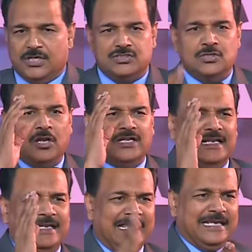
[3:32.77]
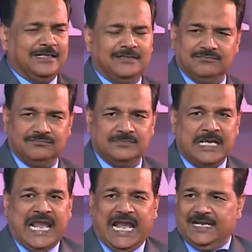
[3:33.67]
It is not legal
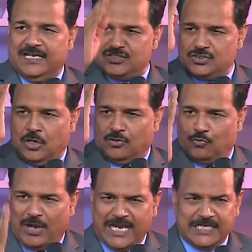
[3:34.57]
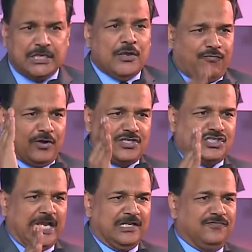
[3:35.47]
and it is not right for a
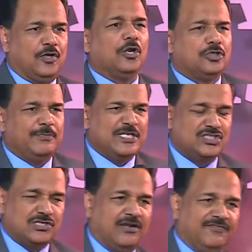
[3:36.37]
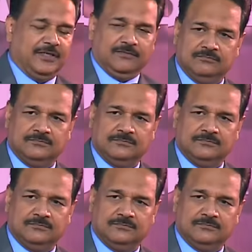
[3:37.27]
child of God to be starving.